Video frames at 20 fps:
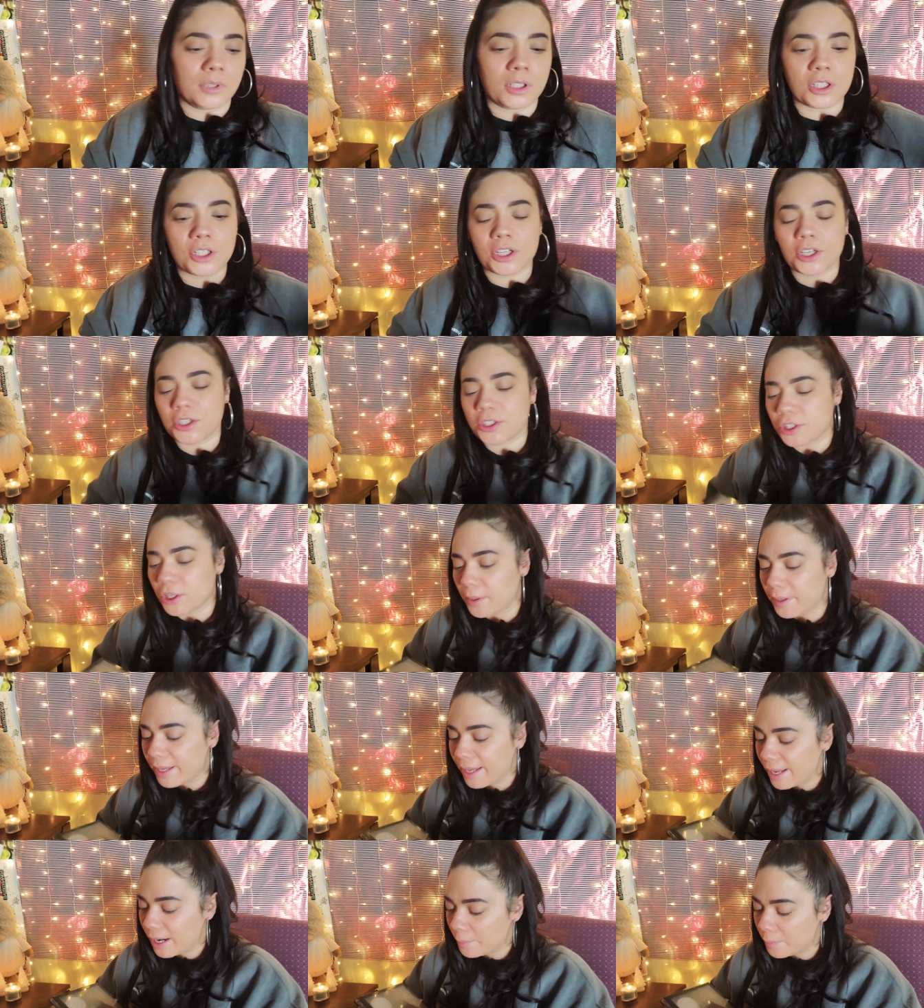So
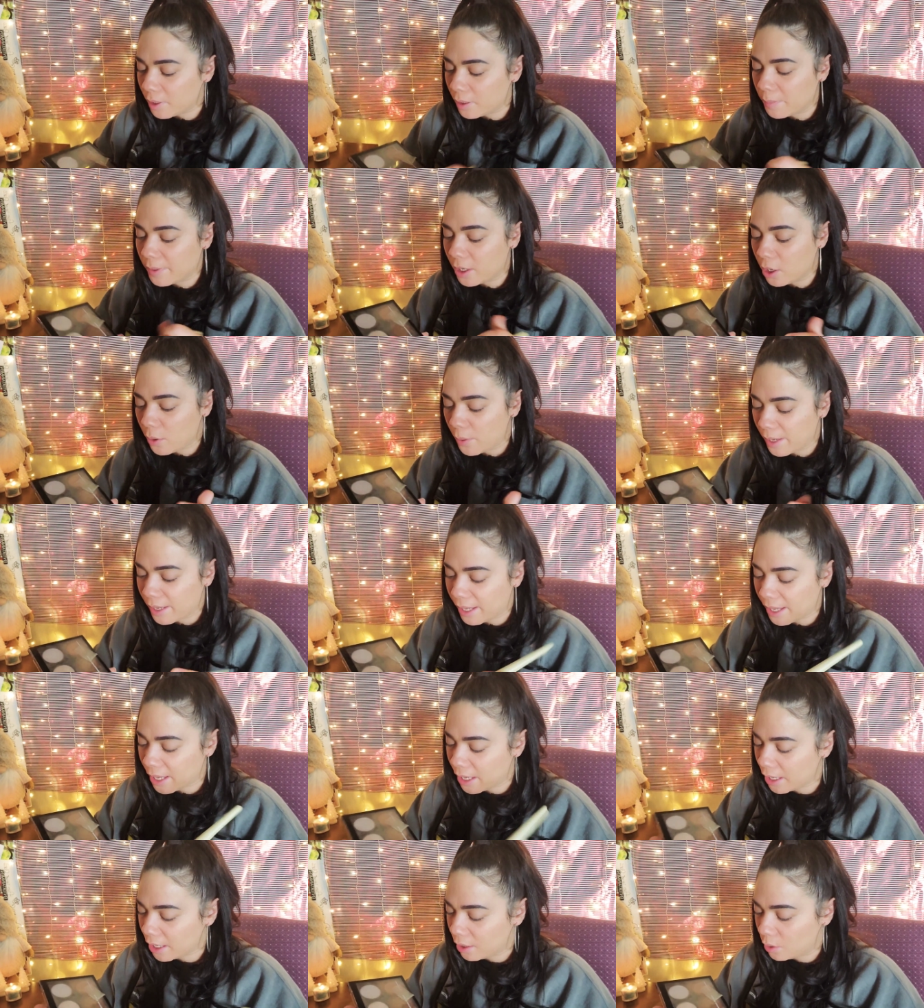again, I'm going to be going
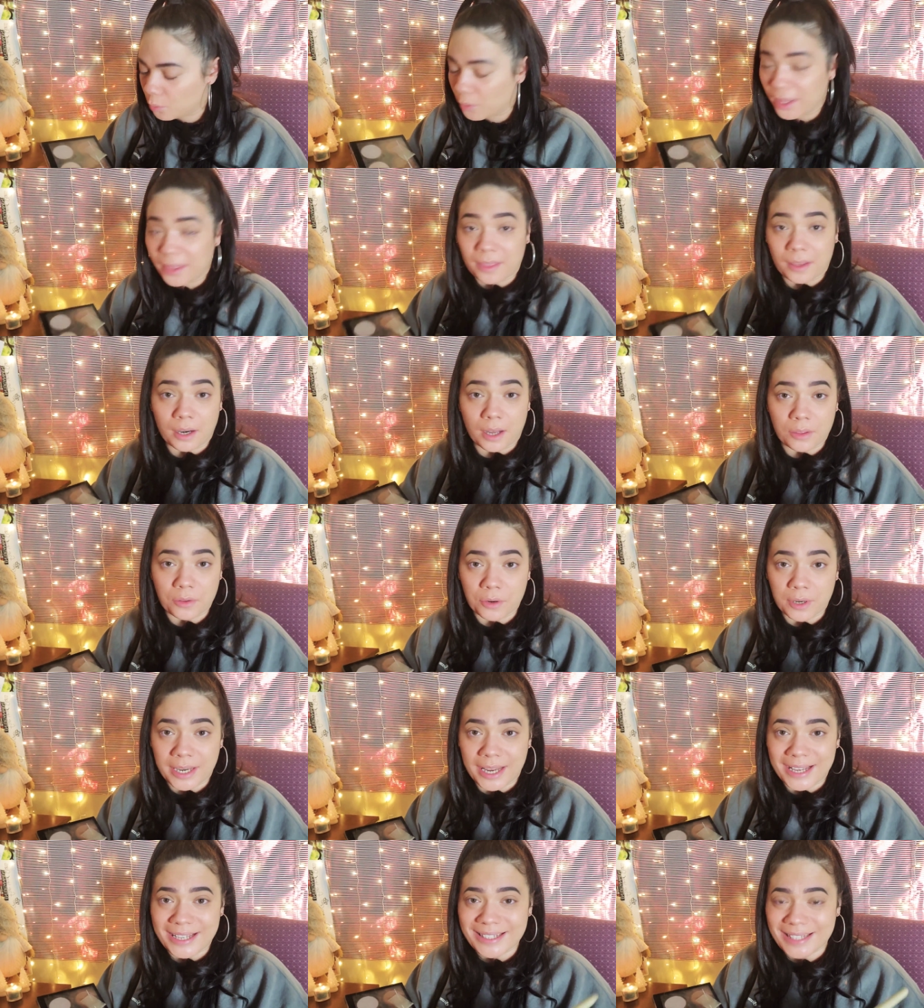in with another
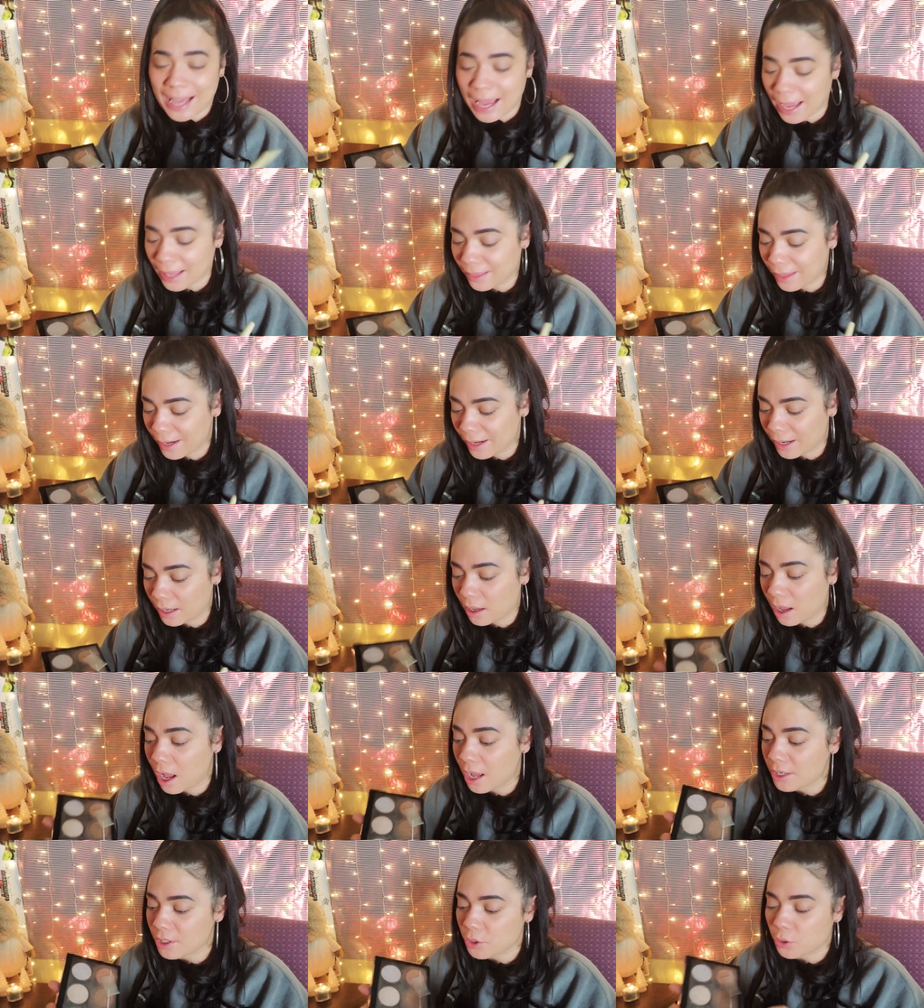NYX highlight and
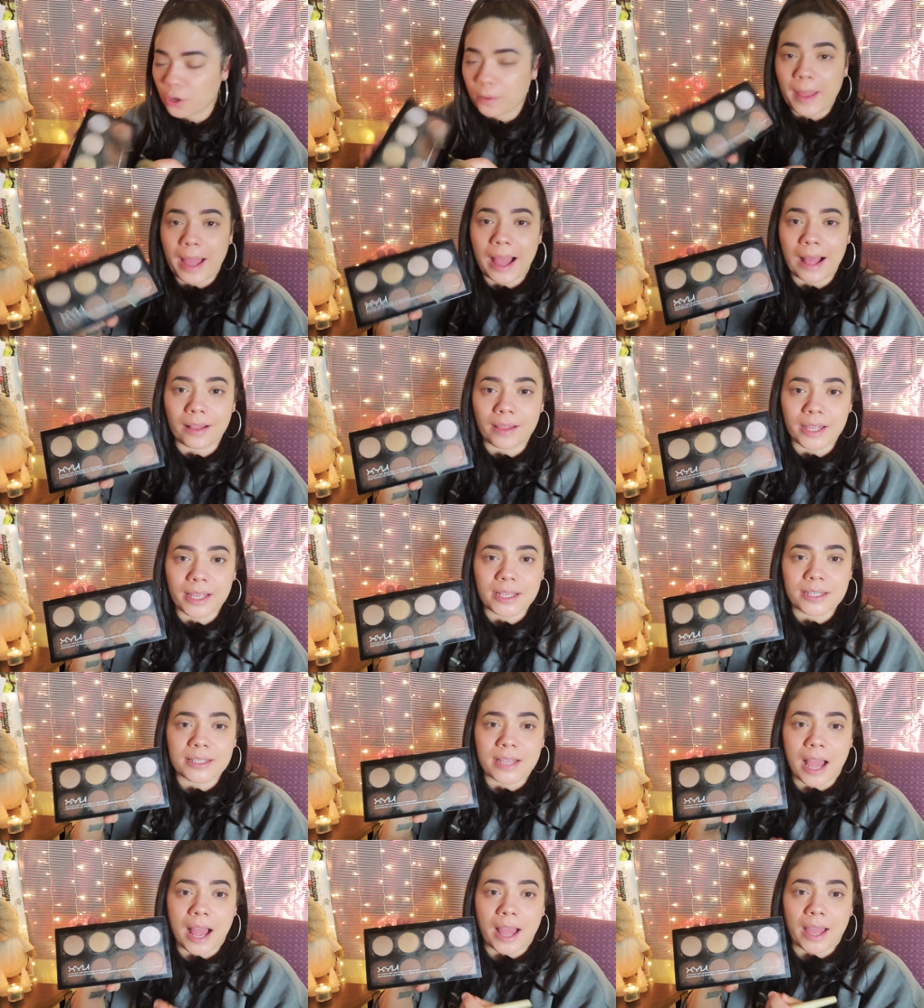contour
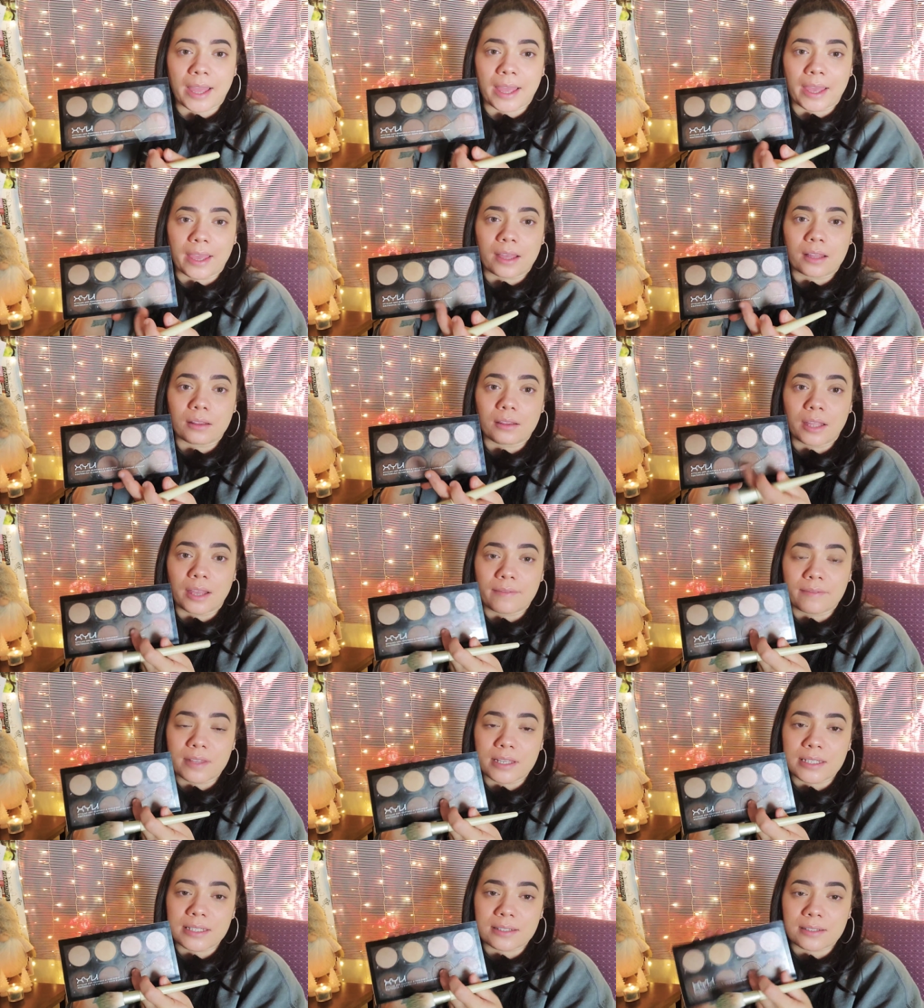palette. I
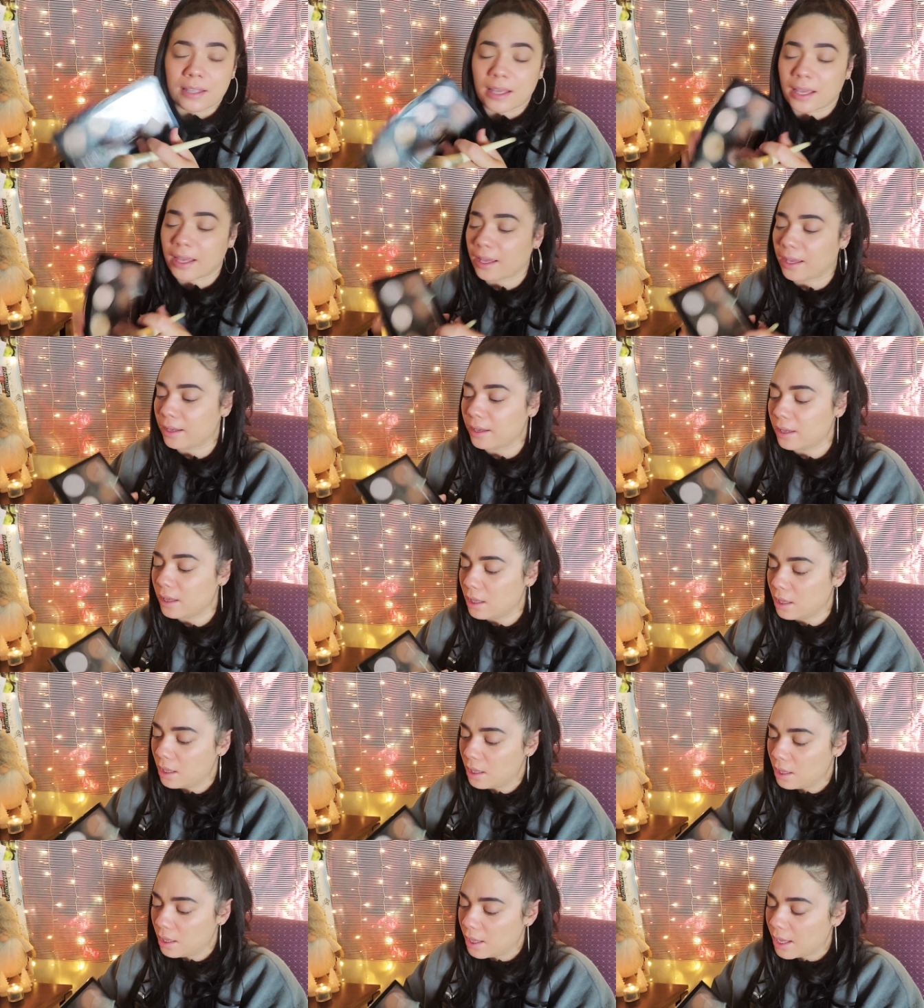love this thing.
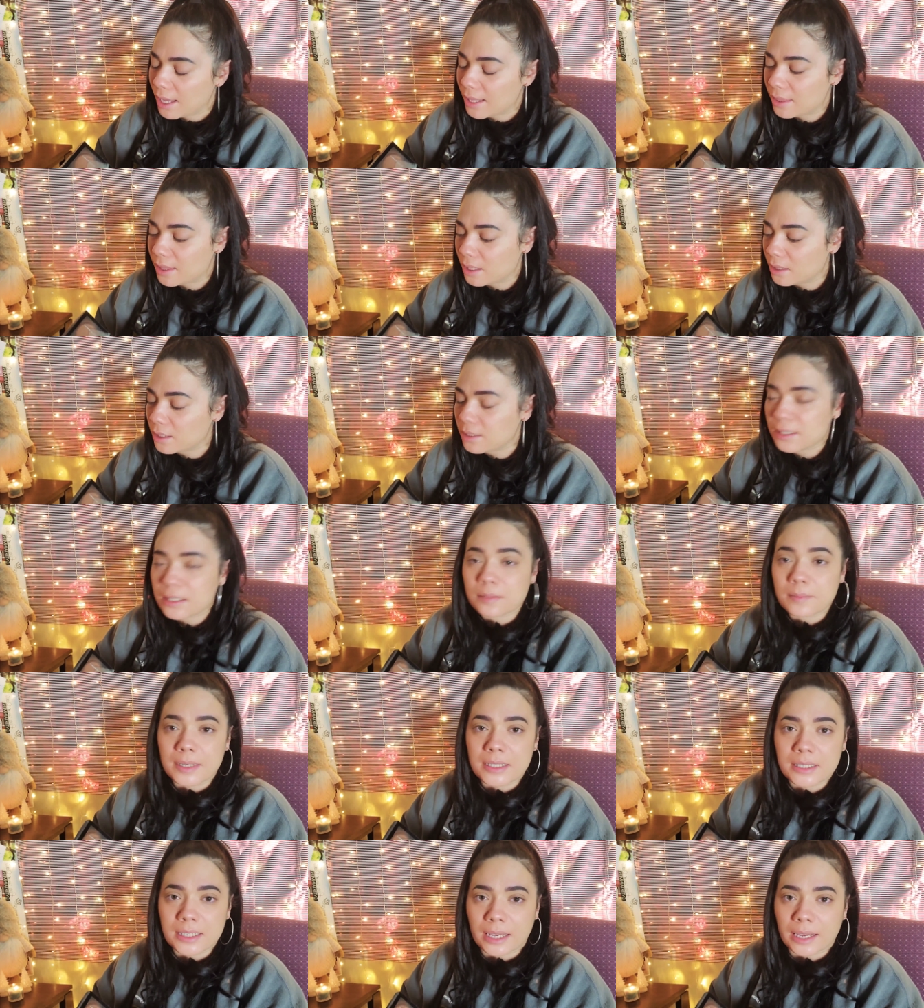I think this is
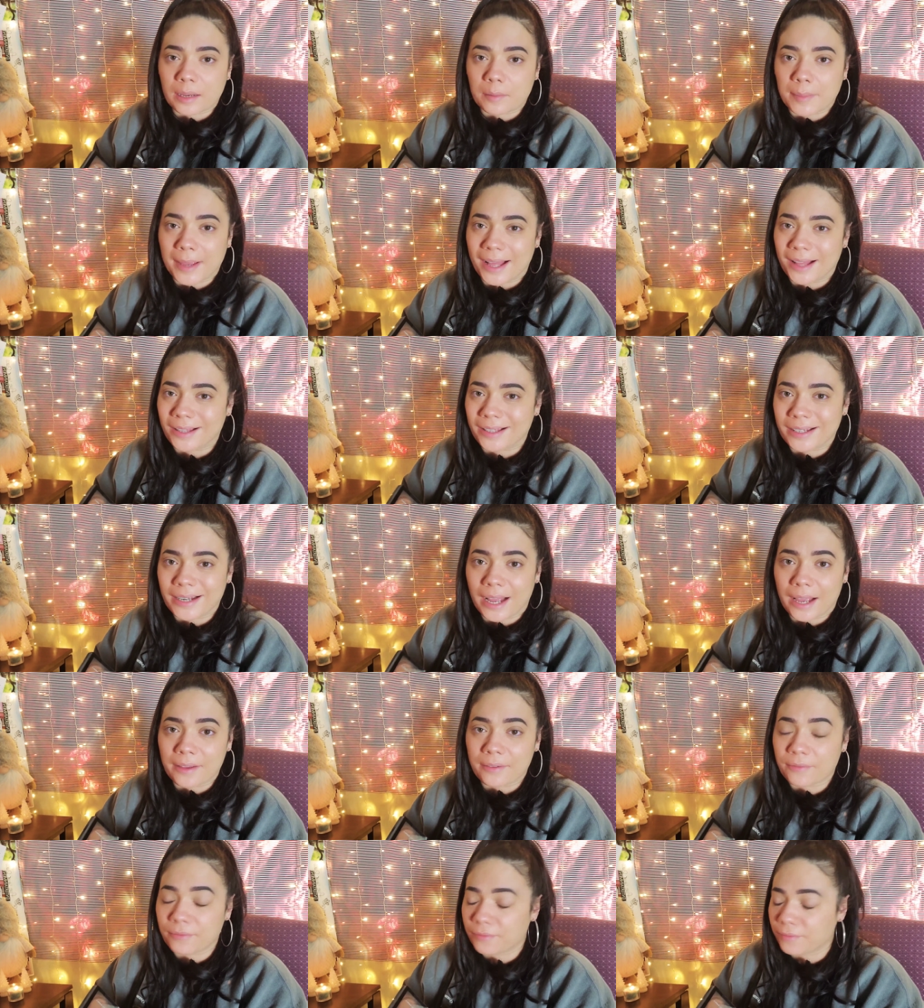my second palette.
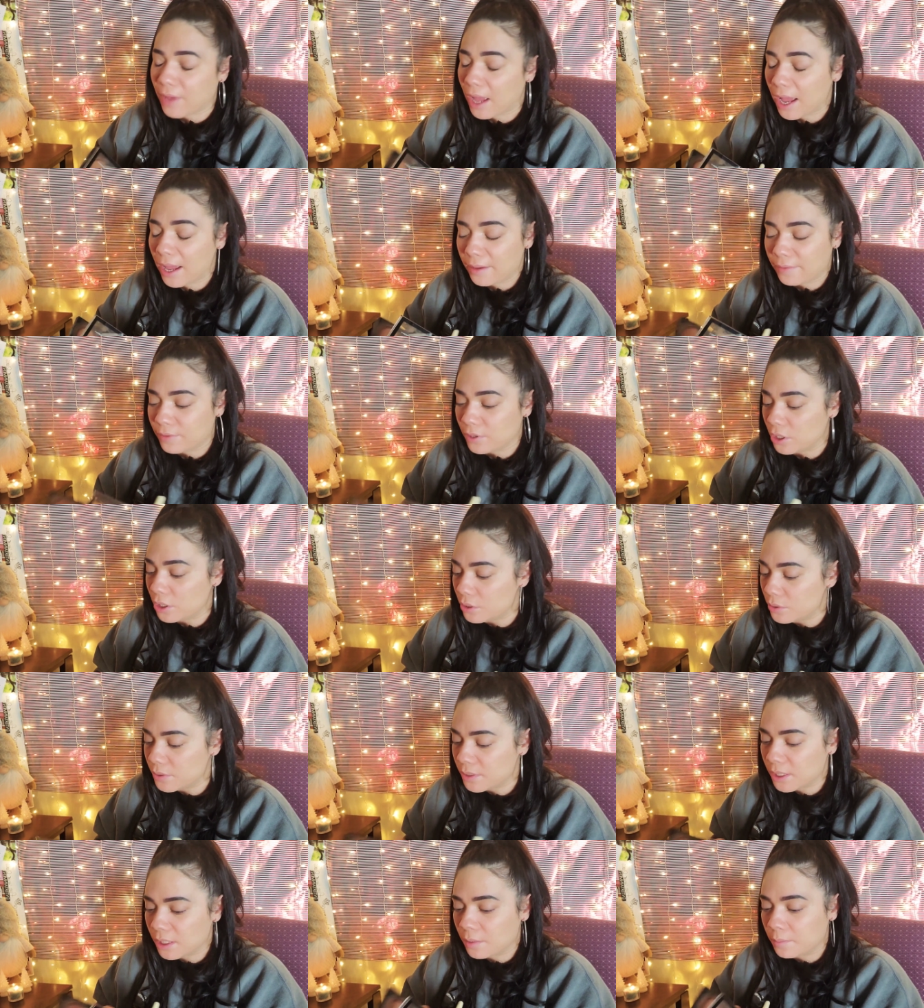I've
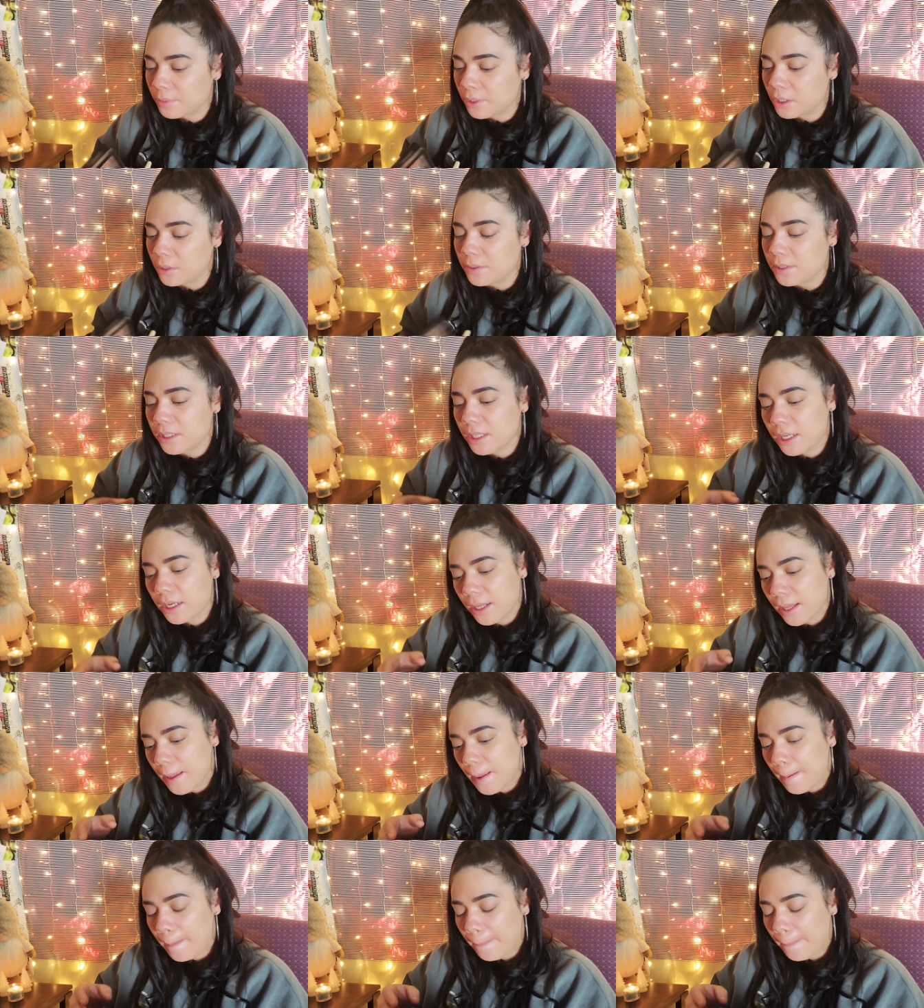used and abused it.